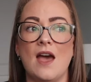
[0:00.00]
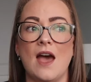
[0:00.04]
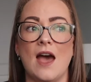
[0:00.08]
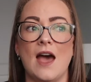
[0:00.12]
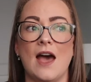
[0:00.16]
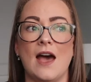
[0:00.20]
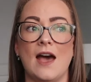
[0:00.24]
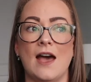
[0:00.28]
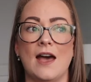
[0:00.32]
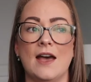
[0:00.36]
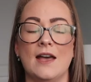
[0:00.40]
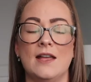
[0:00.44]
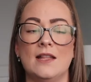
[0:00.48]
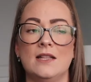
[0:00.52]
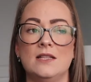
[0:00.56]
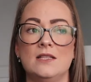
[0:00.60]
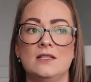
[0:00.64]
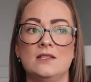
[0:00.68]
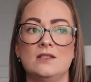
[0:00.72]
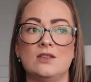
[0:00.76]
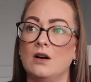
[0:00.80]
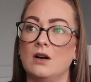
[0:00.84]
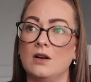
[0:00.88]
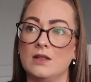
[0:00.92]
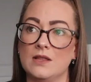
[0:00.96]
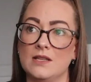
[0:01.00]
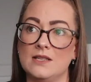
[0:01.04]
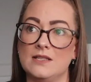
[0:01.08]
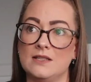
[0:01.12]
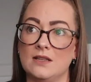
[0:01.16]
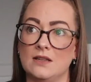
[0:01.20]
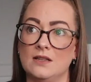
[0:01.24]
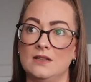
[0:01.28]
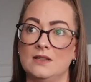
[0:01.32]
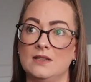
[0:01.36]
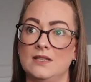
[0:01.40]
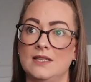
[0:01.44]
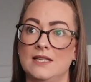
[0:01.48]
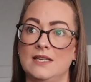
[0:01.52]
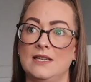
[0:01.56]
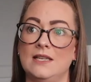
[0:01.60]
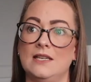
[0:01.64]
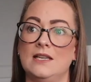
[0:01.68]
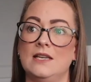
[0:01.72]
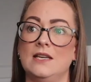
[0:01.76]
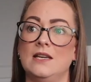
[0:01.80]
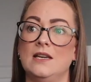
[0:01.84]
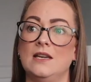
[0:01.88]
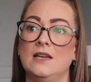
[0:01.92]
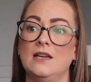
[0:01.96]
and on the
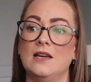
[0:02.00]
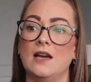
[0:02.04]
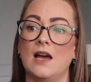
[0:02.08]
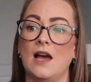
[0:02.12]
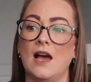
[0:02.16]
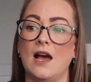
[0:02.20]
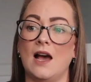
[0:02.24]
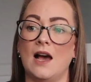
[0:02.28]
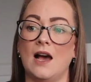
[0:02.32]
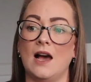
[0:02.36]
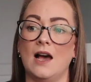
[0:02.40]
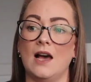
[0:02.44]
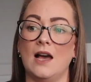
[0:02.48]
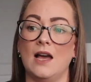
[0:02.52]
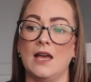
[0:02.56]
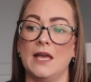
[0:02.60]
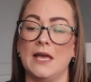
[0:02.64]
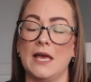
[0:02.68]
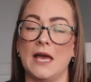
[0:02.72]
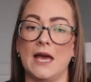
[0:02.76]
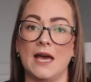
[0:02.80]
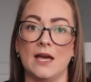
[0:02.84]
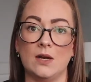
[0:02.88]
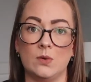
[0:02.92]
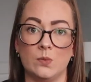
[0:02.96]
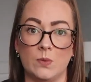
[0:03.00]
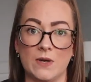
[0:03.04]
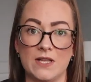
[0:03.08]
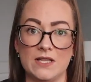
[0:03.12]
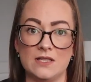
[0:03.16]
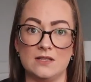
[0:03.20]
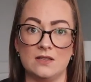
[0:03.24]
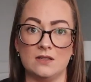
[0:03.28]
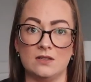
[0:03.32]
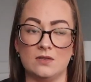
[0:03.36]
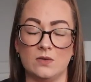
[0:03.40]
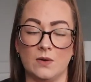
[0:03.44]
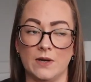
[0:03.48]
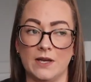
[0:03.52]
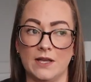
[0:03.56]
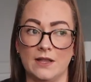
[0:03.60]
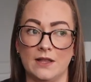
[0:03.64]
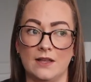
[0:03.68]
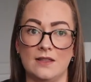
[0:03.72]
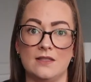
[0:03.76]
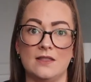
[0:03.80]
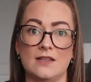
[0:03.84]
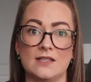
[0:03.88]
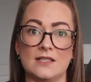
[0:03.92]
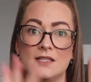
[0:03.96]
Sunday I had went to the
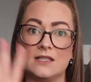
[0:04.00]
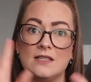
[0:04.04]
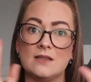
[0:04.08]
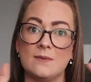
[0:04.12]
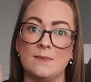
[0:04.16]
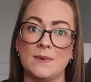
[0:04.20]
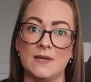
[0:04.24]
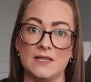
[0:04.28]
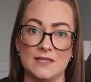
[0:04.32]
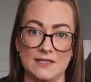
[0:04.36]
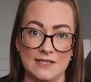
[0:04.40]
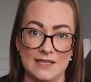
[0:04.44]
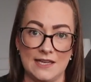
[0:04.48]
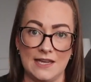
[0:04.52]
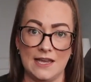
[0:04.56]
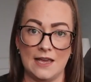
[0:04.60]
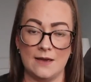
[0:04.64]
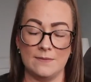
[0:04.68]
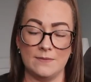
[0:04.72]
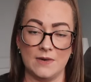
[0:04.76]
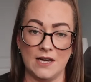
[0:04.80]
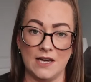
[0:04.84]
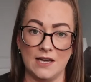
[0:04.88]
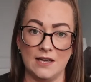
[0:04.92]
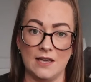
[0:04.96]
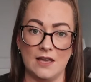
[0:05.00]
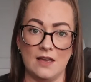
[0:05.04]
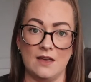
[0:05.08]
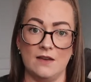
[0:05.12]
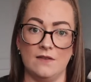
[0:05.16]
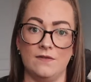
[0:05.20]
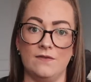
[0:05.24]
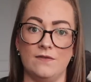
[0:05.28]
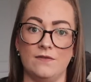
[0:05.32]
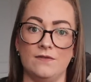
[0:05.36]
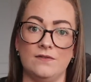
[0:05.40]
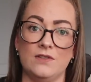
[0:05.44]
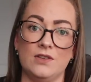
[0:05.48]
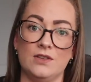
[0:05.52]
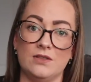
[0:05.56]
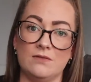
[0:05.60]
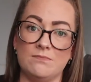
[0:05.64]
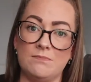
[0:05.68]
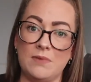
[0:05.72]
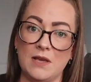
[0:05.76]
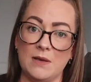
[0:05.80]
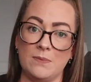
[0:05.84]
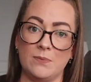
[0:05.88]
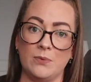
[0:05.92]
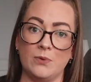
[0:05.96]
toilet. This is a bit TMI if
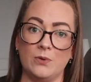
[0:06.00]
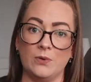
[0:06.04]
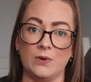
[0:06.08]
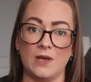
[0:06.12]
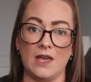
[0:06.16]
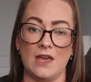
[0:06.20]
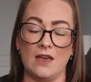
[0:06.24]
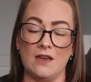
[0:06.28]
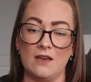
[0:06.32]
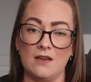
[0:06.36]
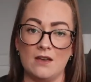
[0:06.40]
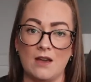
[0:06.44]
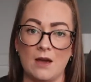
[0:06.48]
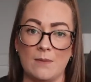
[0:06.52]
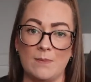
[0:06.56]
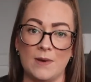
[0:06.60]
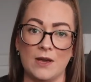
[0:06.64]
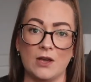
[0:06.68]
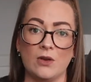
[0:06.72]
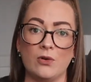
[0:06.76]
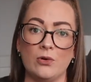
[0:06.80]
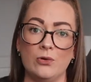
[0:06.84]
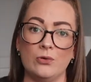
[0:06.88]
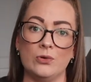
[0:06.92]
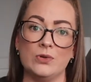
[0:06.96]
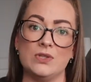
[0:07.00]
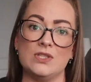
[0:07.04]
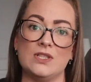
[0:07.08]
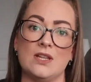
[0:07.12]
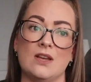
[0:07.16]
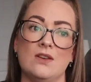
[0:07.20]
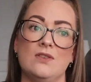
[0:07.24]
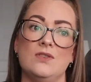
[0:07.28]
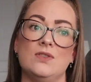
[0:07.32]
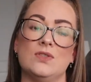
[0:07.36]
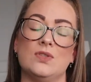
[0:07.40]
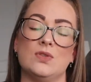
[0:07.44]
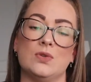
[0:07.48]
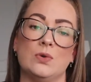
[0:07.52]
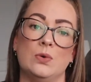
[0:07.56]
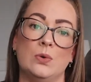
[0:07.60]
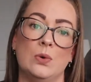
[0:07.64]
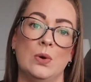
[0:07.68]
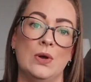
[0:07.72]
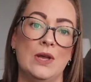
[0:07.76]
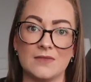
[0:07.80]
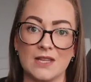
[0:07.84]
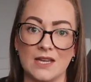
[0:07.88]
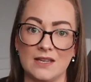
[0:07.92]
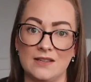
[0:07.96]
people get a bit grossed out,
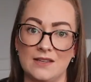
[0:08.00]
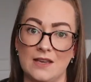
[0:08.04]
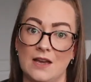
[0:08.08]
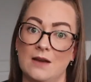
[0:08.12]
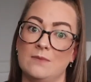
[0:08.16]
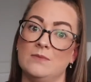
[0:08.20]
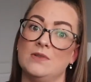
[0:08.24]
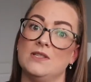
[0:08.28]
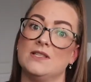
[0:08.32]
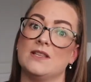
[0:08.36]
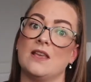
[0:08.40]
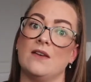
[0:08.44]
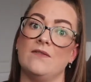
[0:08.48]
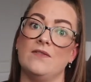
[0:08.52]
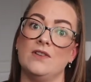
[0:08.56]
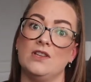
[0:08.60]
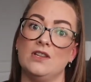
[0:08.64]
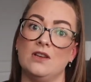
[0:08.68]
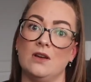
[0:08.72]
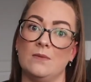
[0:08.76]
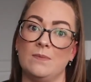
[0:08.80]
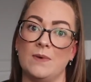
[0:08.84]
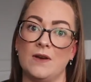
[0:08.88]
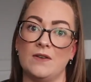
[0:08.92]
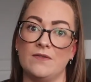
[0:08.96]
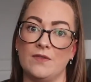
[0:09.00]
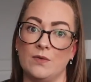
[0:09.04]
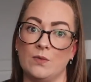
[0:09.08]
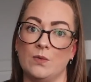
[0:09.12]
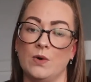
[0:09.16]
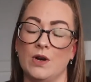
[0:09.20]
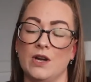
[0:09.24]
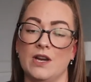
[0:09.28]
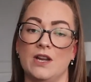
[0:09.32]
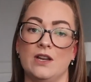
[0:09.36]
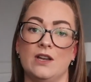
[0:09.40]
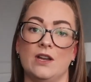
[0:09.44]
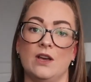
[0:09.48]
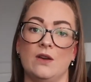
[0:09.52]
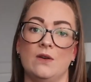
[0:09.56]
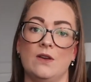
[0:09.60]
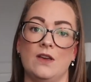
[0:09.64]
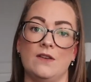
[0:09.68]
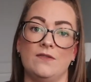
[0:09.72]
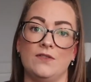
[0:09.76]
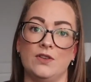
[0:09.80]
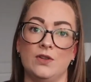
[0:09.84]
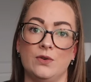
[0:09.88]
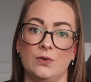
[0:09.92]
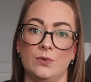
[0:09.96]
so yeah, I'm just giving you a bit of a warning now.
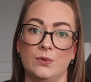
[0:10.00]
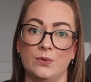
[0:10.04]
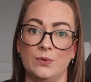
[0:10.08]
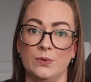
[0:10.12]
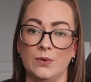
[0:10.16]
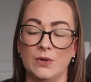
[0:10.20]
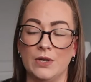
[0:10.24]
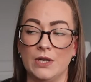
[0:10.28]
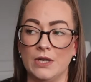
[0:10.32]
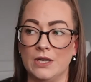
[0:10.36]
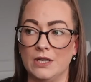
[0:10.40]
If you don't